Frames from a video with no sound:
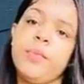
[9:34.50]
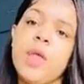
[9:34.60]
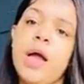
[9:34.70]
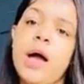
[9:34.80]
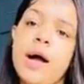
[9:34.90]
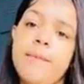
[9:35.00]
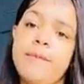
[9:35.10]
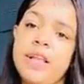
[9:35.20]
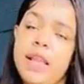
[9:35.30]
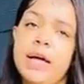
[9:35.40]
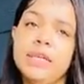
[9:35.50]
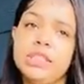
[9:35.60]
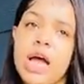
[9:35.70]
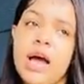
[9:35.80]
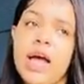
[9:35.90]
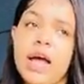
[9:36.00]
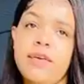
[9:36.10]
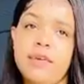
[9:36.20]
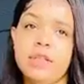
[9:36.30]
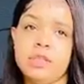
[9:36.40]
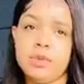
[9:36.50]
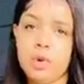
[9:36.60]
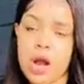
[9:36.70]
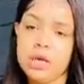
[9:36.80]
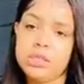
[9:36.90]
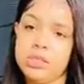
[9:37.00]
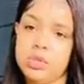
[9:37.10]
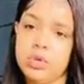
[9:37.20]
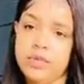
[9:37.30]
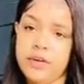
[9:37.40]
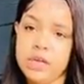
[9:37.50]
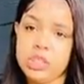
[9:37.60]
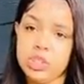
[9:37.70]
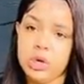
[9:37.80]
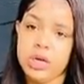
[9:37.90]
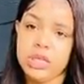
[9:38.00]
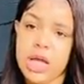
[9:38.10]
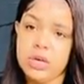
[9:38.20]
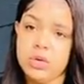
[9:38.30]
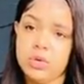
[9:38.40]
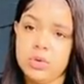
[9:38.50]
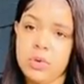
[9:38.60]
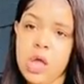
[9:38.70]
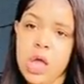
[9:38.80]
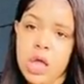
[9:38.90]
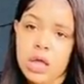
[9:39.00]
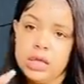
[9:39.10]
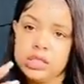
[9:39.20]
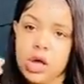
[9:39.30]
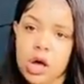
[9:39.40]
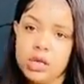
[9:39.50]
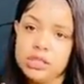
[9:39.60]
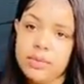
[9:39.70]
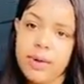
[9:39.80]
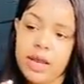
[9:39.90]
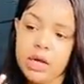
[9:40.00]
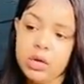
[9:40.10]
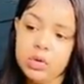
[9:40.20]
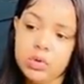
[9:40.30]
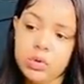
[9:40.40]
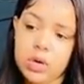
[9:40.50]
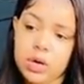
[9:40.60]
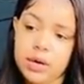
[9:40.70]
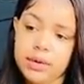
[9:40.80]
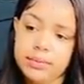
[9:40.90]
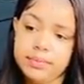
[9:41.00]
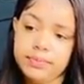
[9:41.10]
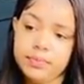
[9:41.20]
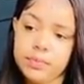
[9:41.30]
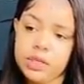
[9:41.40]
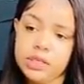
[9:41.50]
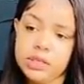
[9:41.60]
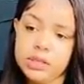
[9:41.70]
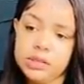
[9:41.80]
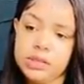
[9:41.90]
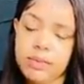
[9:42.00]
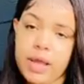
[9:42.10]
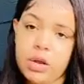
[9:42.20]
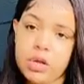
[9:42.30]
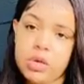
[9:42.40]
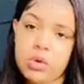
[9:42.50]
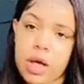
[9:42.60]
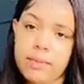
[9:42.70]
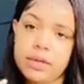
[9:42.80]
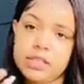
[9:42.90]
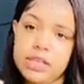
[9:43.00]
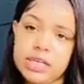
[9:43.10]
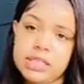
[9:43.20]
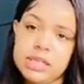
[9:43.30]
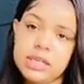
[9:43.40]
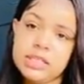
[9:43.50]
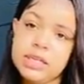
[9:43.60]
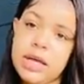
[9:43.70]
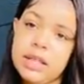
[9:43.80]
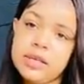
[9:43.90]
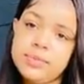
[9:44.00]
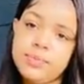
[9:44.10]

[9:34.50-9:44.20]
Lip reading: For lunch, I have either some crackers and tuna fish, or either I do, it's called tomato and cucumber zesty salad.